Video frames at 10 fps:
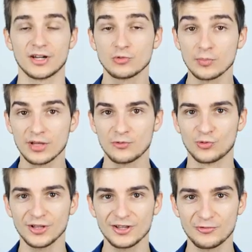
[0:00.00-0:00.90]
and this will be
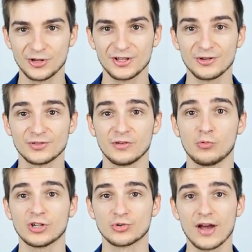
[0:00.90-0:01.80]
really useful
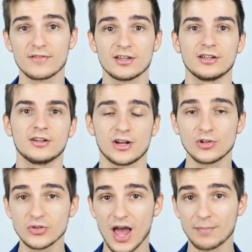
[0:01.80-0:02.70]
when traveling. And
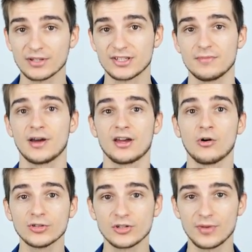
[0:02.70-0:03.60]
also Apple SIM might
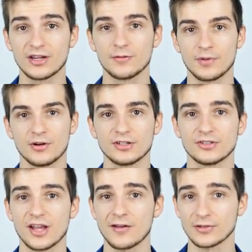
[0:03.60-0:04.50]
also make an appearance
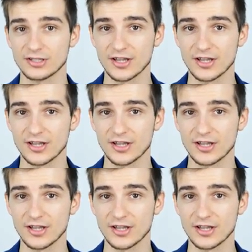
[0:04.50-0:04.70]
on the iPhone